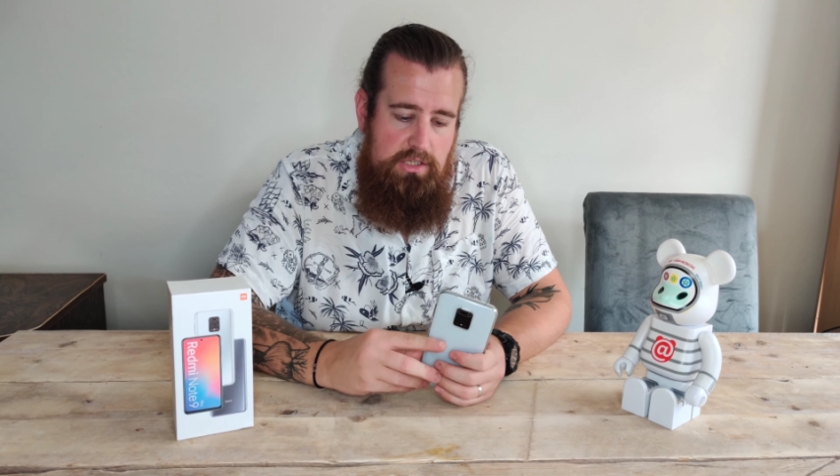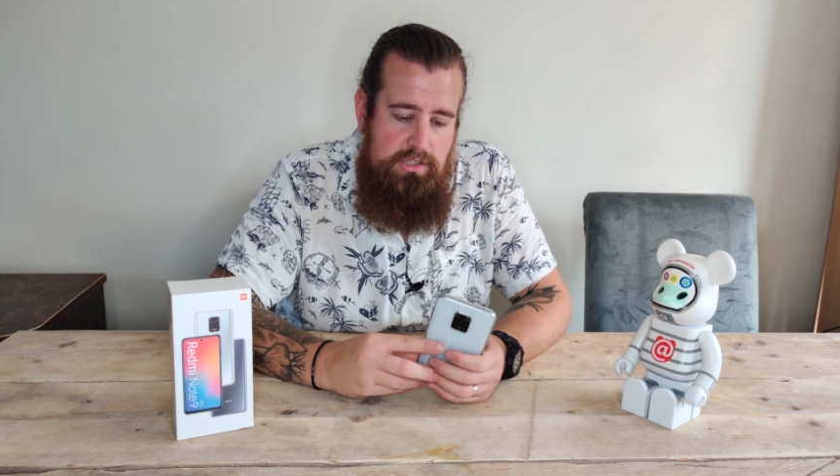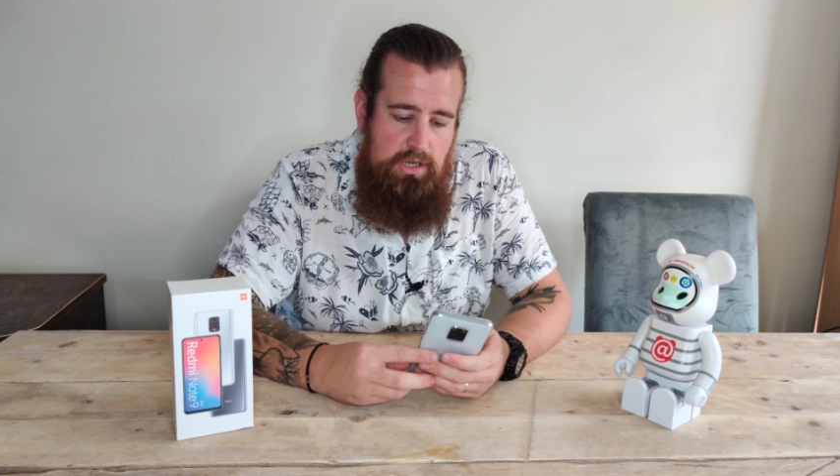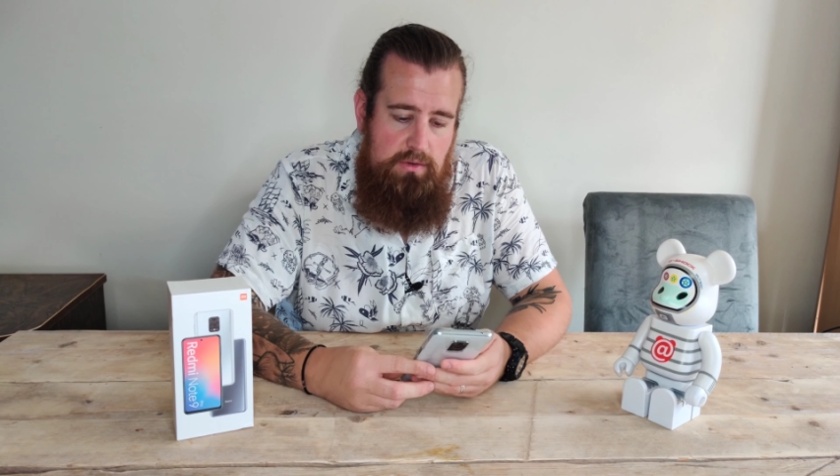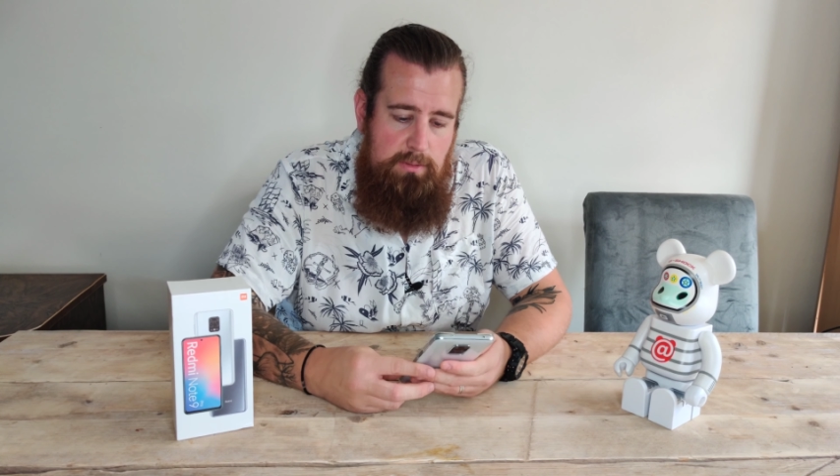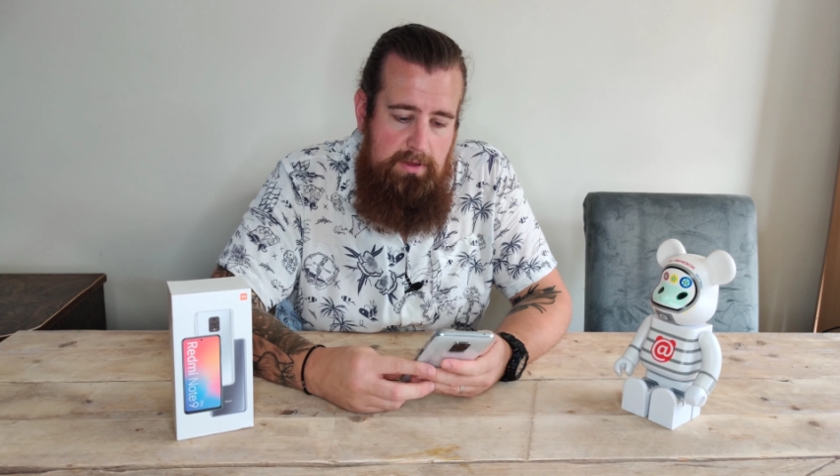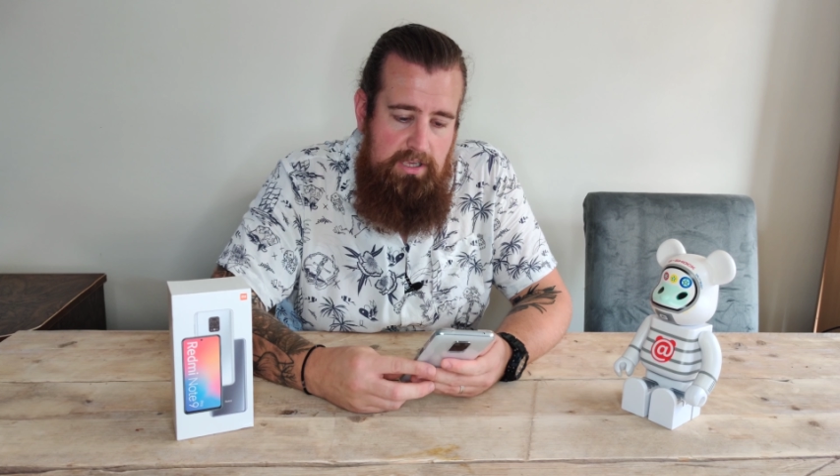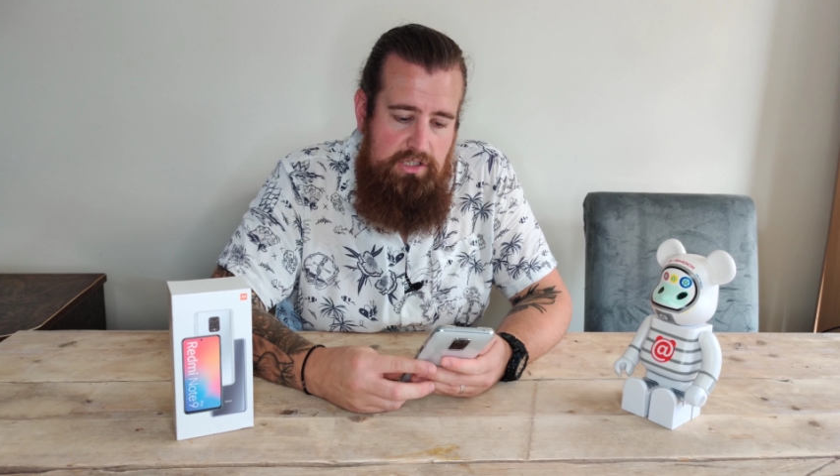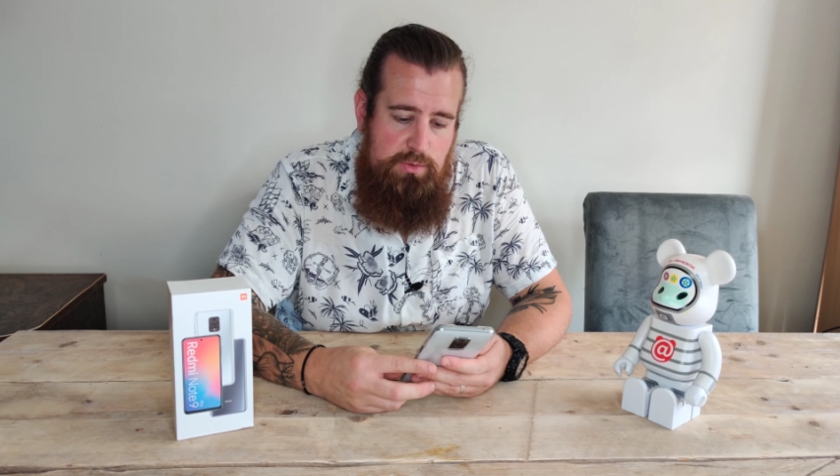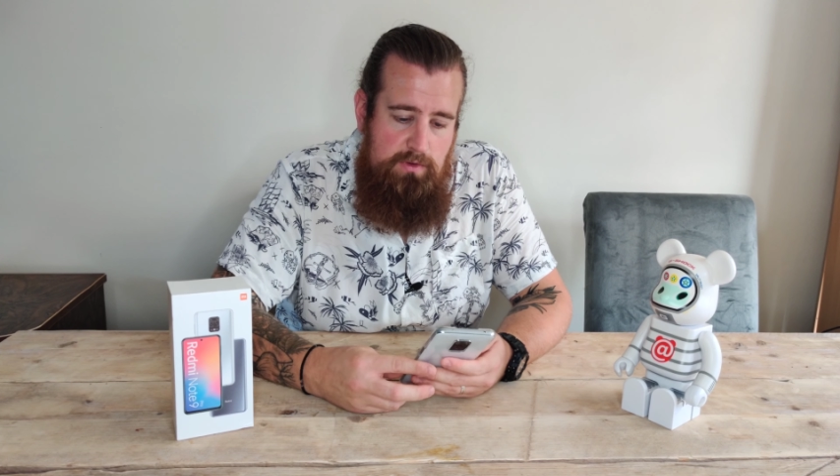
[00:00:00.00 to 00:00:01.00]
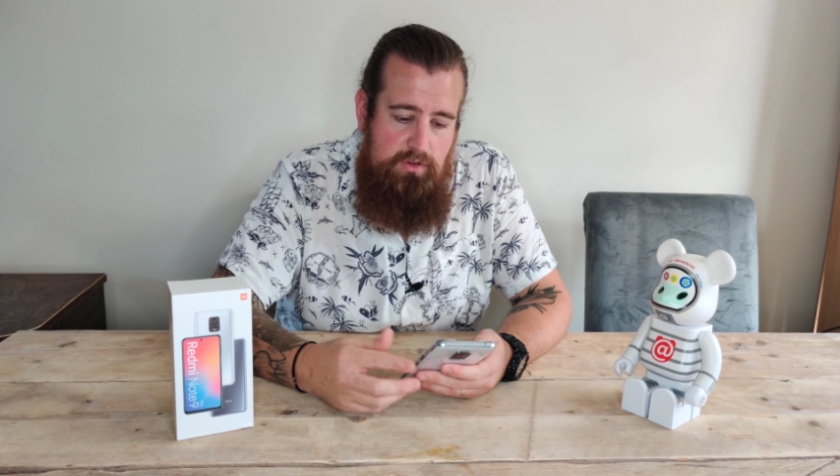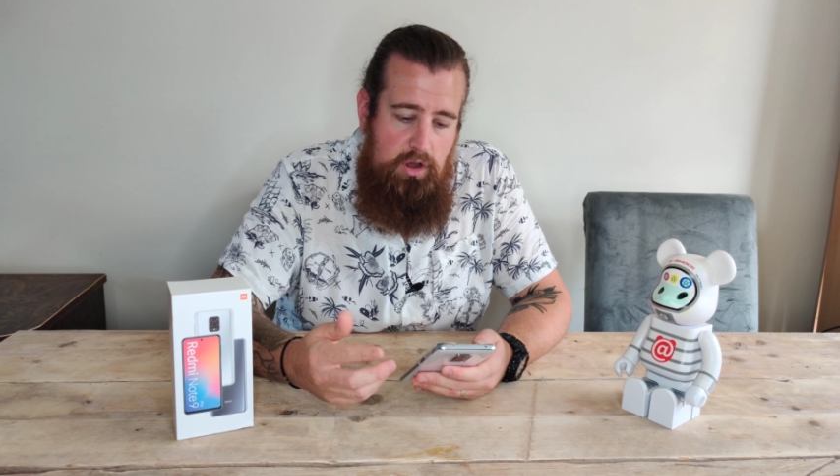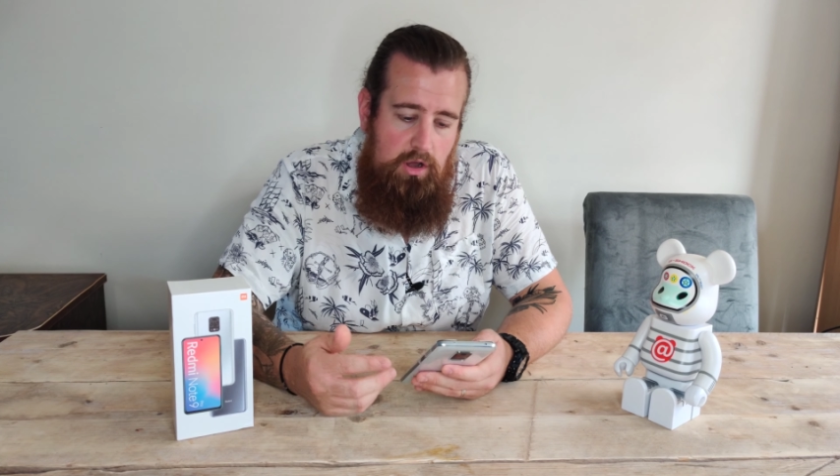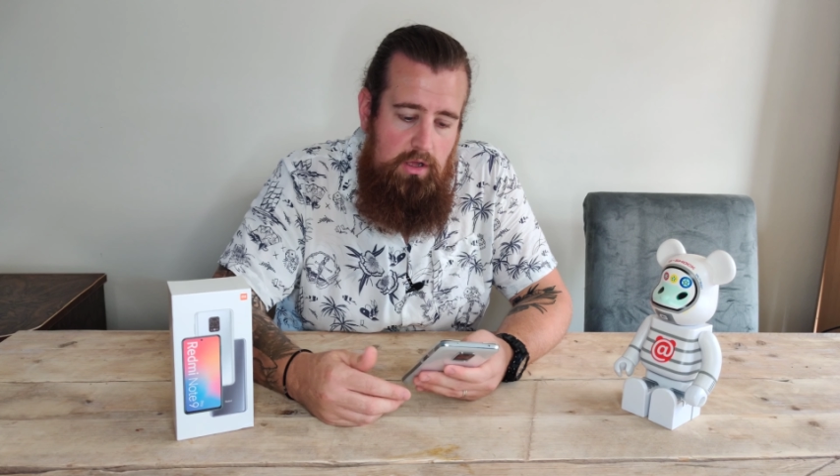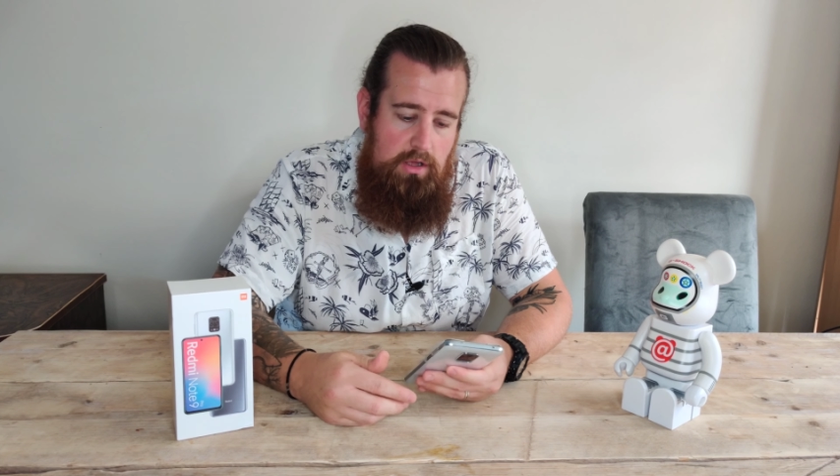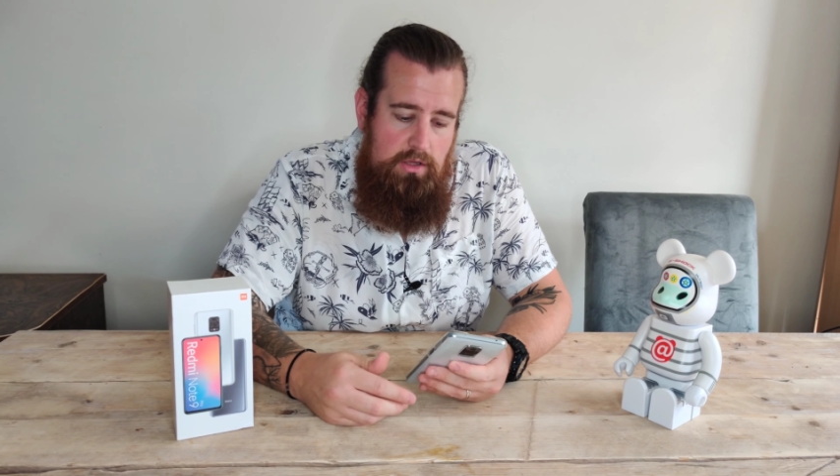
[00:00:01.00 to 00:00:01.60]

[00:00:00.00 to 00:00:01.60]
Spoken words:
So the pictures we've got,